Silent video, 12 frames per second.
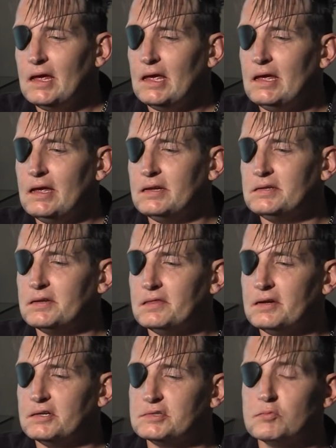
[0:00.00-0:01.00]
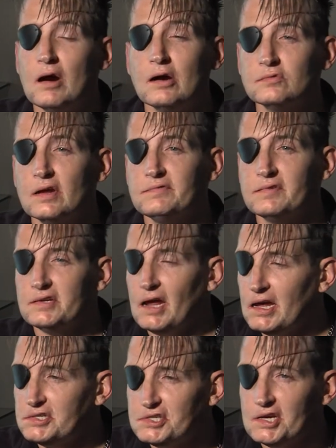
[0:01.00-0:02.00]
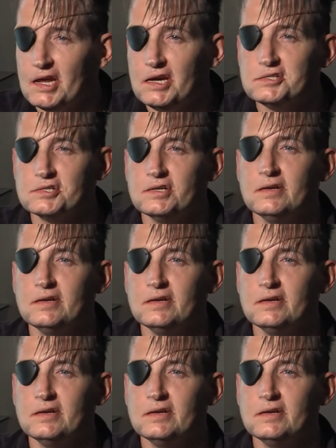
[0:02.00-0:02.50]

and there's wildlife education